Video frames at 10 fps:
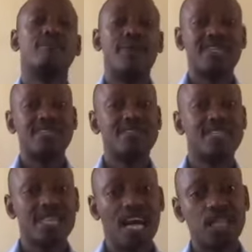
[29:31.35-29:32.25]
But in
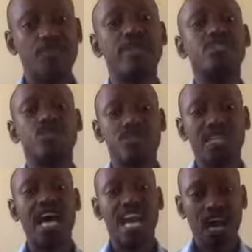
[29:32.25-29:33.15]
this aspect, you need
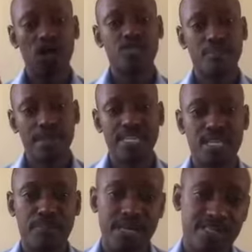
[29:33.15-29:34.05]
an
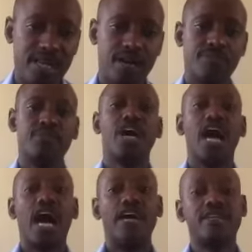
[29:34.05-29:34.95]
accountability partner.
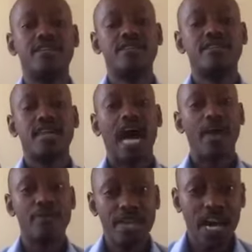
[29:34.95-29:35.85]
And
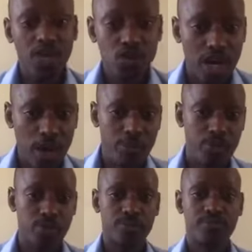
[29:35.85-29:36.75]
I'm here to help
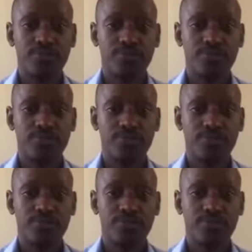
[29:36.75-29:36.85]
you.